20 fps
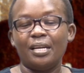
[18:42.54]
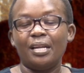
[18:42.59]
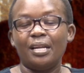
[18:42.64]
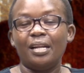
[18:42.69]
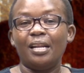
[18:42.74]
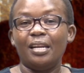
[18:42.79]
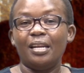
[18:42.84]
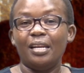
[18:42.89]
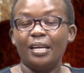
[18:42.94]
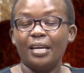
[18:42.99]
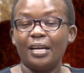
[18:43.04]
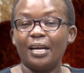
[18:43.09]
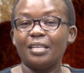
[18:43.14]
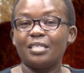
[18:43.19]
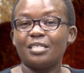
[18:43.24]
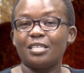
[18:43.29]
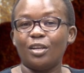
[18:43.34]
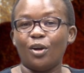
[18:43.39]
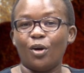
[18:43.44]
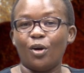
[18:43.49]
lingers
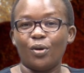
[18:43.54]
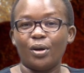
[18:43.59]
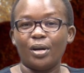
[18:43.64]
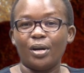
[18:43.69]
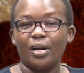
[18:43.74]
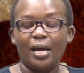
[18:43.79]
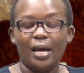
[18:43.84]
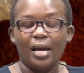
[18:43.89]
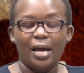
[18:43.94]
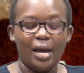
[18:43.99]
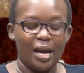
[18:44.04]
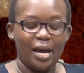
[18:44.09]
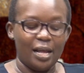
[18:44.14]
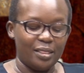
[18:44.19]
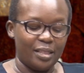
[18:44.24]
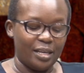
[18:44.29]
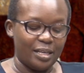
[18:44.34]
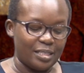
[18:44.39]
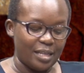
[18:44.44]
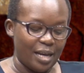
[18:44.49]
long and
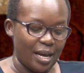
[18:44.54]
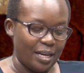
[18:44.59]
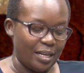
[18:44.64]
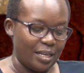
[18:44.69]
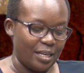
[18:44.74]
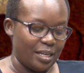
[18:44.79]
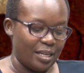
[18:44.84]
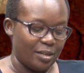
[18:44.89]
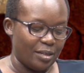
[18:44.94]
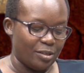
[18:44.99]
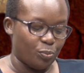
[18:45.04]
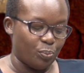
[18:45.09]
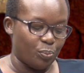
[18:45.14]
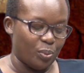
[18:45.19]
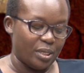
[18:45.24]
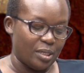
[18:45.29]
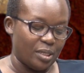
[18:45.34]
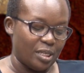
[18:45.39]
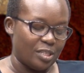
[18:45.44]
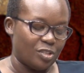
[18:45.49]
they turn to be
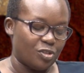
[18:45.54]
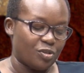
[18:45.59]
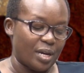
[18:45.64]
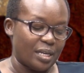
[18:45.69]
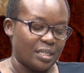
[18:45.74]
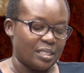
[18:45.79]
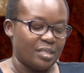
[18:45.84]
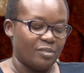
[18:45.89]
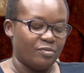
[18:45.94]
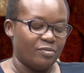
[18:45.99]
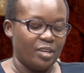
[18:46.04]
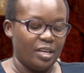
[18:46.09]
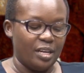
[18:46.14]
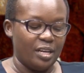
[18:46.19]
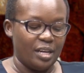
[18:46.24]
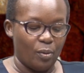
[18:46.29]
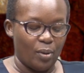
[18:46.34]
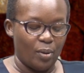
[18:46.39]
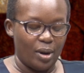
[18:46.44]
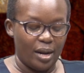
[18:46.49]
destructive in
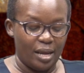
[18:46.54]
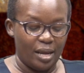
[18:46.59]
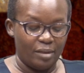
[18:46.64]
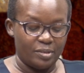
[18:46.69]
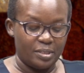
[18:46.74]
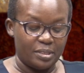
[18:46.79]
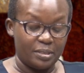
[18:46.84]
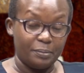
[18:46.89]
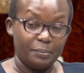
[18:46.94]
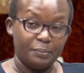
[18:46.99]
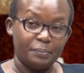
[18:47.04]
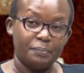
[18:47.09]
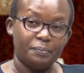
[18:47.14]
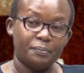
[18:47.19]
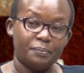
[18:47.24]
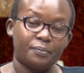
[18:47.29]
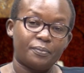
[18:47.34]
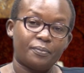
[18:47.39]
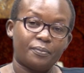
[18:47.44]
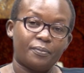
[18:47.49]
our lives.
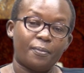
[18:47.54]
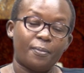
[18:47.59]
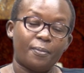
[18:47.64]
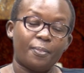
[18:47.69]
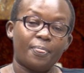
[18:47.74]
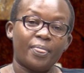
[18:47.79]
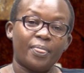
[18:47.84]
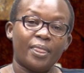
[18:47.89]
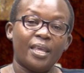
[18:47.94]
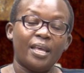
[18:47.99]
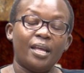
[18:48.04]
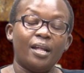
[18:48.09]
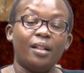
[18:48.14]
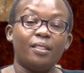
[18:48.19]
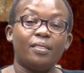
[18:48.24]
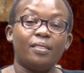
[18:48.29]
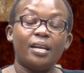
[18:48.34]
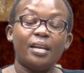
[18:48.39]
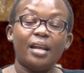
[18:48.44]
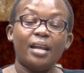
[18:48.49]

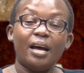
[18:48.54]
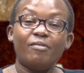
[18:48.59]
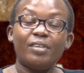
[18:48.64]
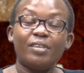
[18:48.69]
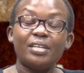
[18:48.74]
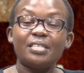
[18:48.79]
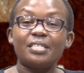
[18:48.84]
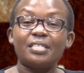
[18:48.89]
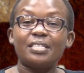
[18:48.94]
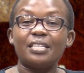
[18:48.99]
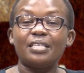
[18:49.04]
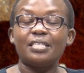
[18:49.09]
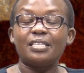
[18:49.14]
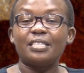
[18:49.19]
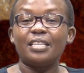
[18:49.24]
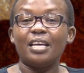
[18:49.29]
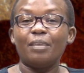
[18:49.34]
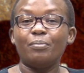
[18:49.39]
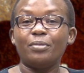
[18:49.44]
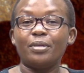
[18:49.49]
The nervous
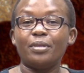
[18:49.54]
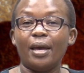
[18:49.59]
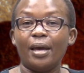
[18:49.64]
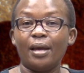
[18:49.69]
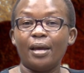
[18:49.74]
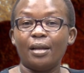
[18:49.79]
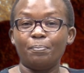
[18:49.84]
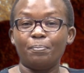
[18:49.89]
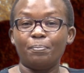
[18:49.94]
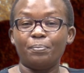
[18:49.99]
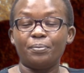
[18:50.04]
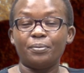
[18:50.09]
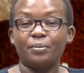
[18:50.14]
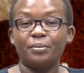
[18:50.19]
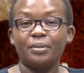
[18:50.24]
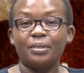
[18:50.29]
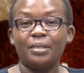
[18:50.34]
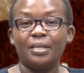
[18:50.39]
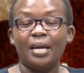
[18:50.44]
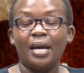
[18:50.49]
system help
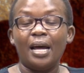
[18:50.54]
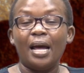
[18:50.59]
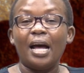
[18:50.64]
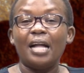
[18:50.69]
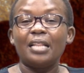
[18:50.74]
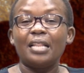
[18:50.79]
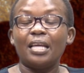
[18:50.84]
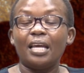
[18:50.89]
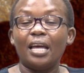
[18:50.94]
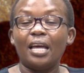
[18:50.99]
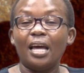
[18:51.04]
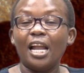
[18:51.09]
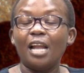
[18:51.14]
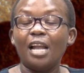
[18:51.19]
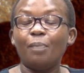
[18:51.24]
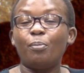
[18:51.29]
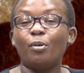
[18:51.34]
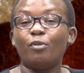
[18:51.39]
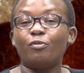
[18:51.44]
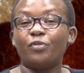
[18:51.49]
and the
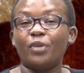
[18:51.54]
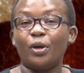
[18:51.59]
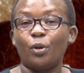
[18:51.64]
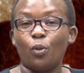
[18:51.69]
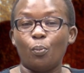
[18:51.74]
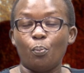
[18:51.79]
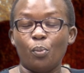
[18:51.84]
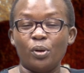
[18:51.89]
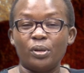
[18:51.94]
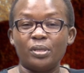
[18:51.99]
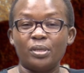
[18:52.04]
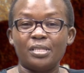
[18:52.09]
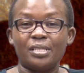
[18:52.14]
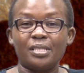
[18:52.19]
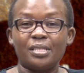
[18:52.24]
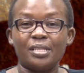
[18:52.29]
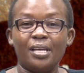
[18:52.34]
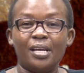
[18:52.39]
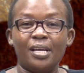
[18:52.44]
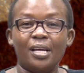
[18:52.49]
help of the hormones
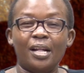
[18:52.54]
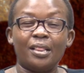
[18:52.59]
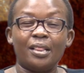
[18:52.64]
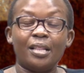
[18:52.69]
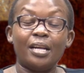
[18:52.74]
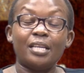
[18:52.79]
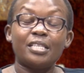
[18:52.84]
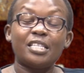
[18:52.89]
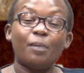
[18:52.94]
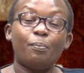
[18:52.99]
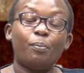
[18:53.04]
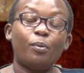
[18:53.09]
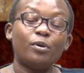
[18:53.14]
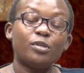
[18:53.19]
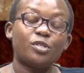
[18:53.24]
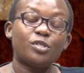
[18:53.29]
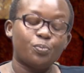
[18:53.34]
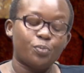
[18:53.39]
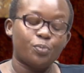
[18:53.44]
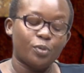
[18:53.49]
that is supposed
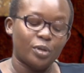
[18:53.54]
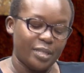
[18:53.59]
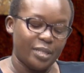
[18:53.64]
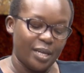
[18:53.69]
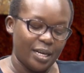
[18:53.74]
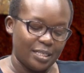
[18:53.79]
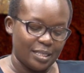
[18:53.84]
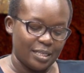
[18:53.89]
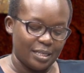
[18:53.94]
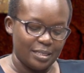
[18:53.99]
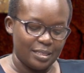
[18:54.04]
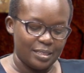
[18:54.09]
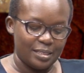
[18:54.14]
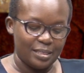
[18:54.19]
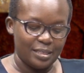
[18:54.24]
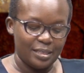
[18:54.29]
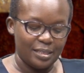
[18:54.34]
to protect us